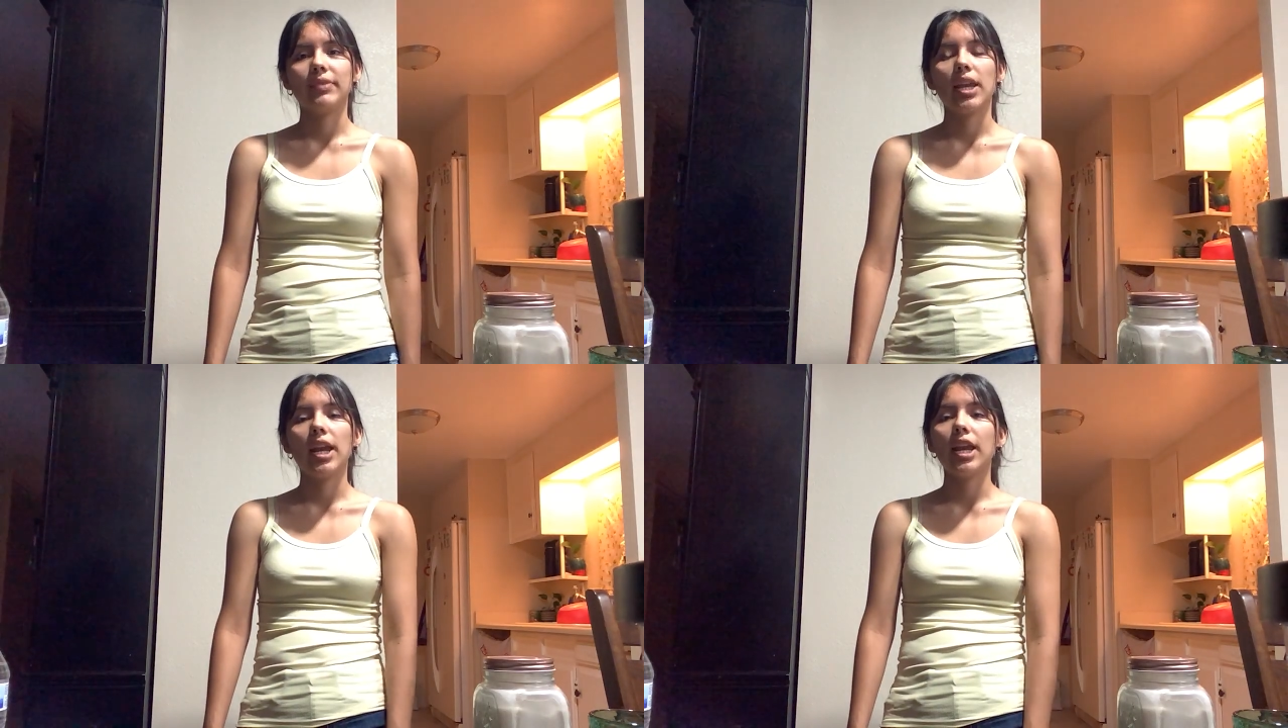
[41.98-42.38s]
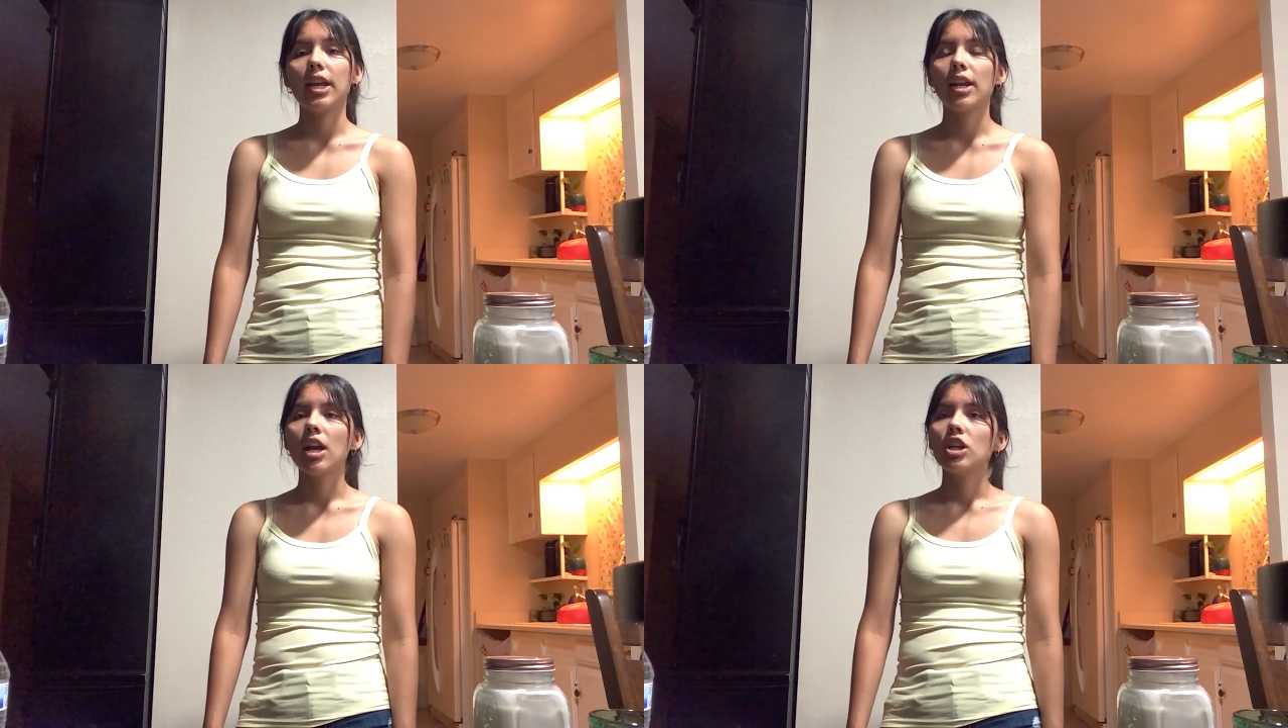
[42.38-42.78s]

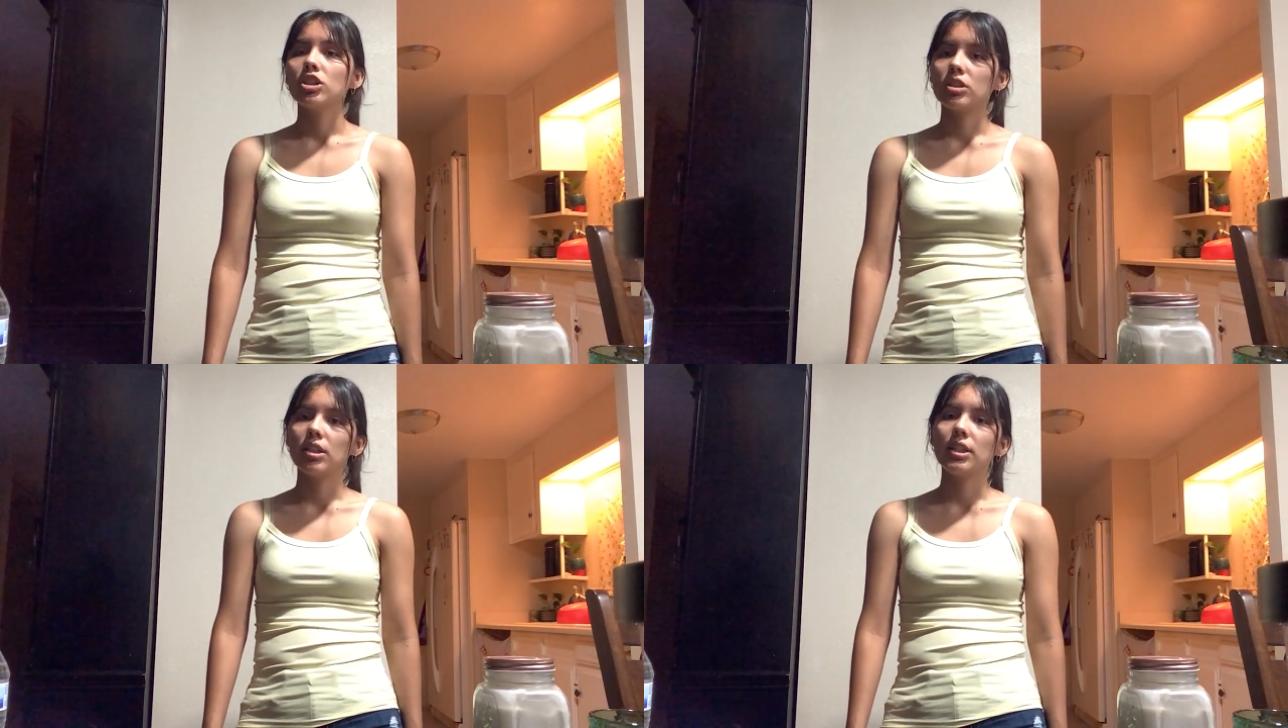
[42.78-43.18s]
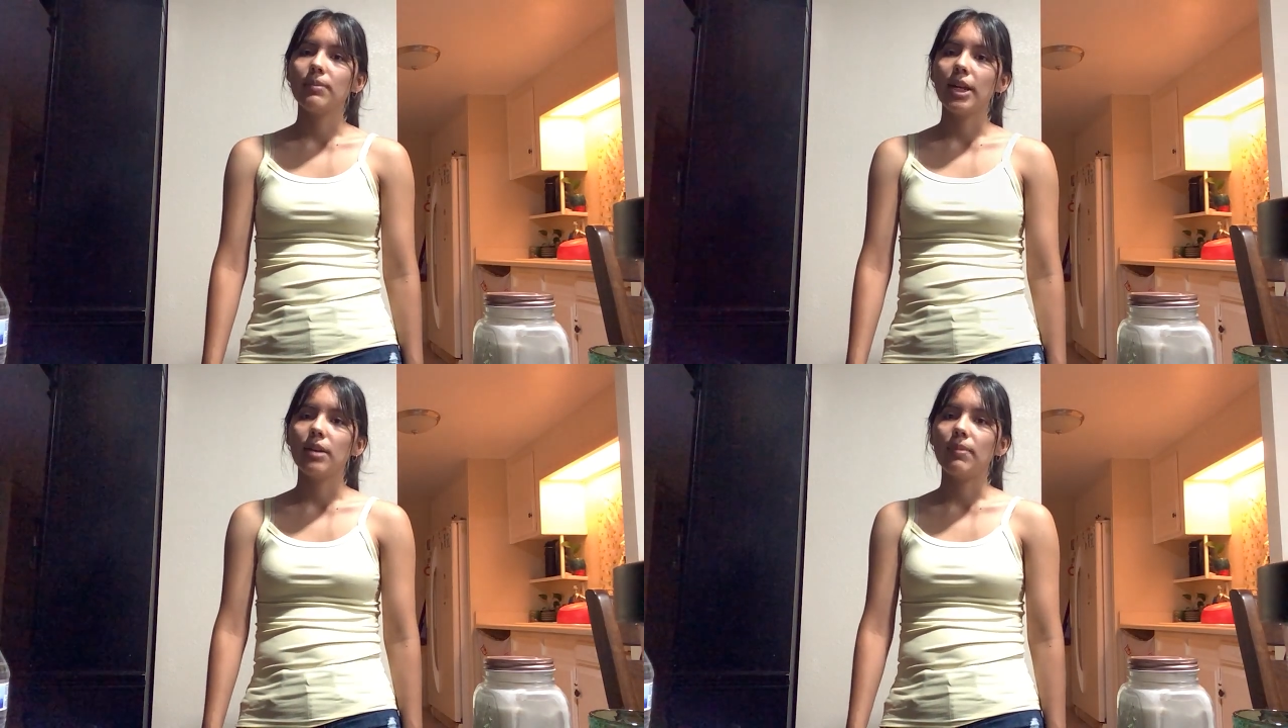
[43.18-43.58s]
A study
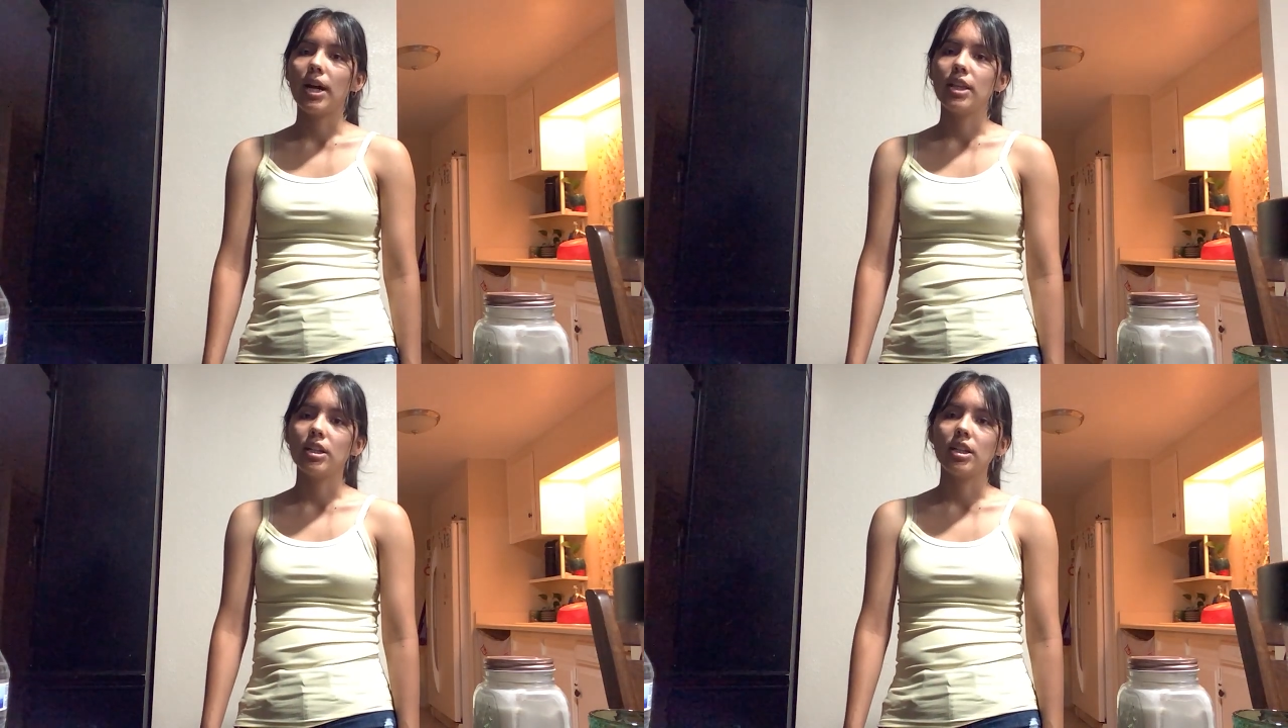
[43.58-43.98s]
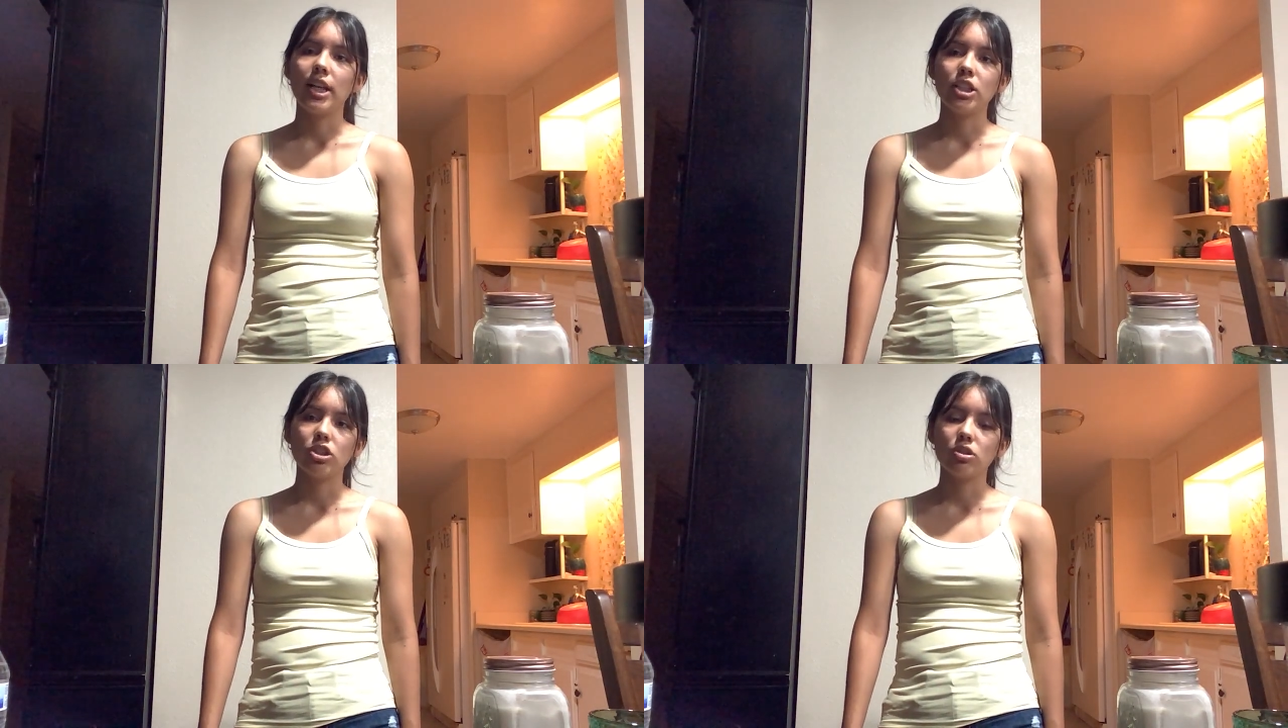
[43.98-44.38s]
made by the
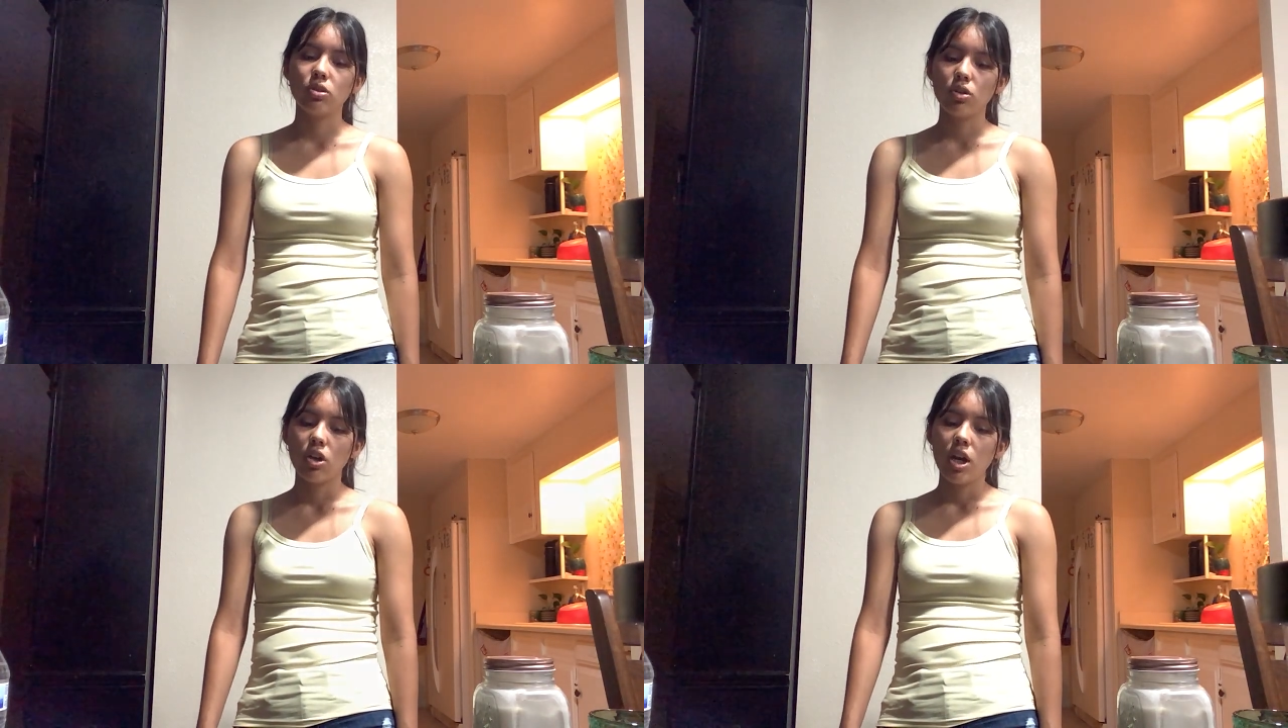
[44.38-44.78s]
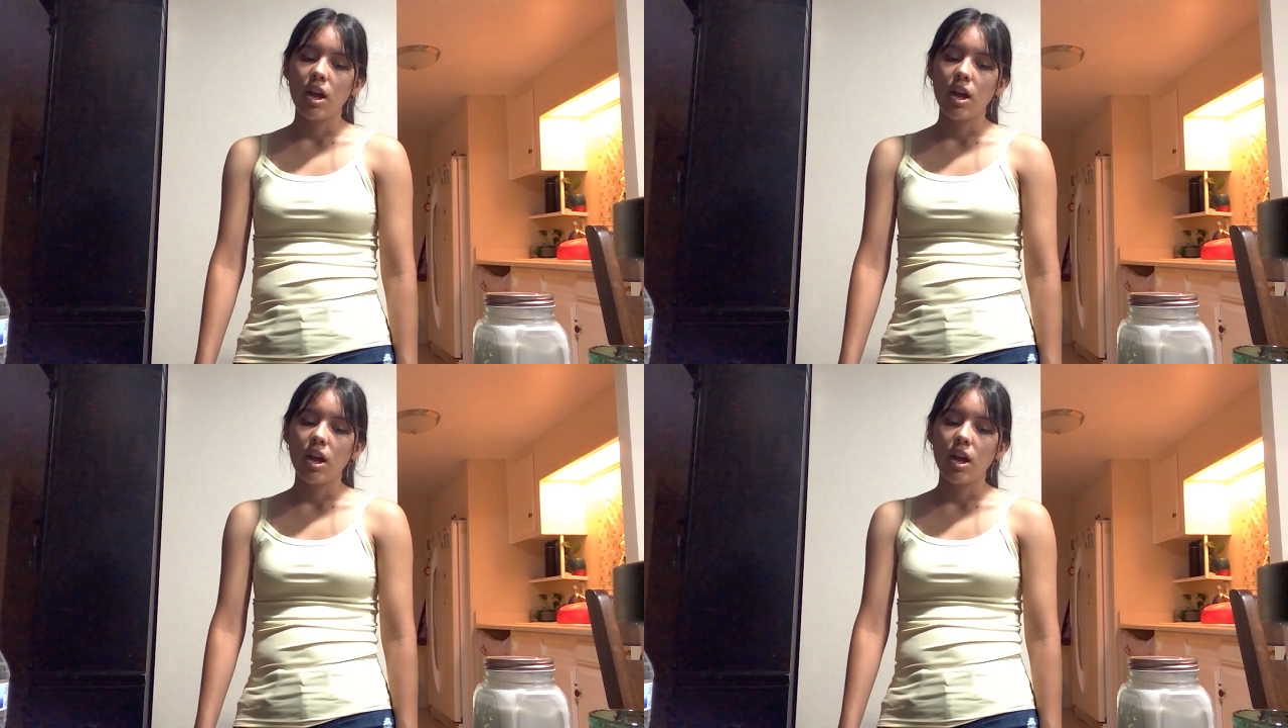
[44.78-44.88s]
National